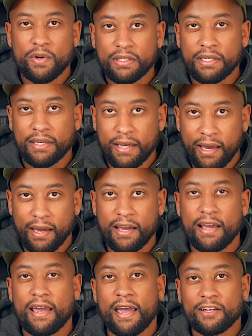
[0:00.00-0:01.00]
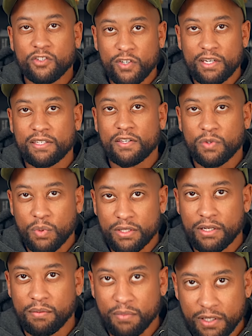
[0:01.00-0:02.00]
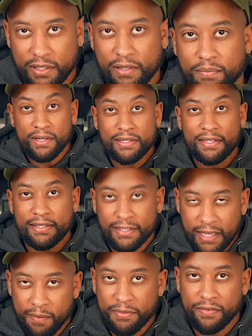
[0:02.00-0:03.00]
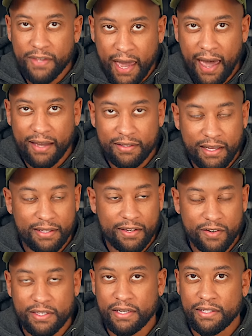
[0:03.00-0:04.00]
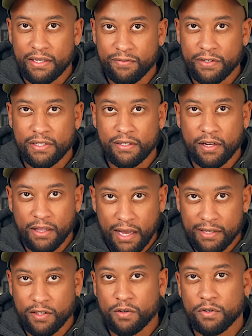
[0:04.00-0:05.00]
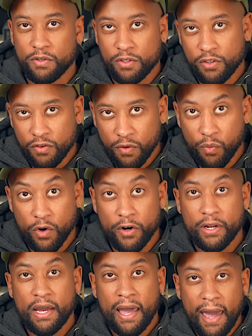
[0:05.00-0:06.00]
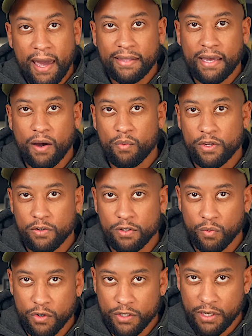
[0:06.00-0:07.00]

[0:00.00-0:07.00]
isn't gay and Jesus wasn't a Muslim. It's deceptive to act like there isn't a difference in the classical usage of the word and how we use the word